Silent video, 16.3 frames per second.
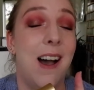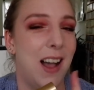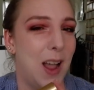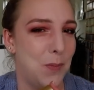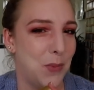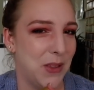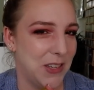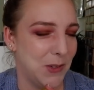
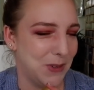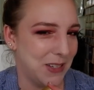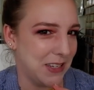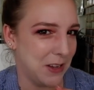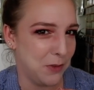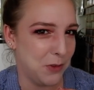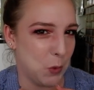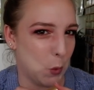I placed
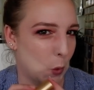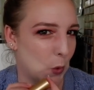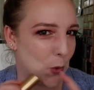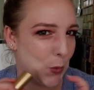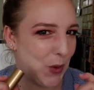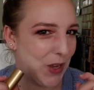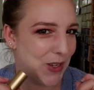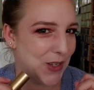myself an
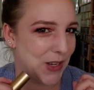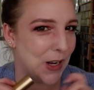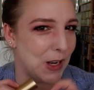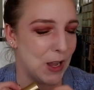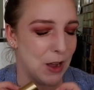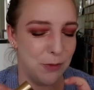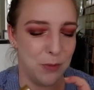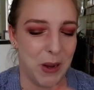order because I
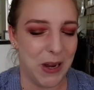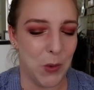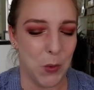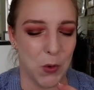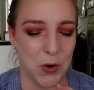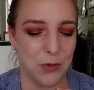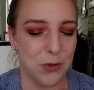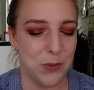love my
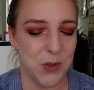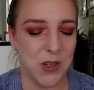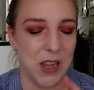order from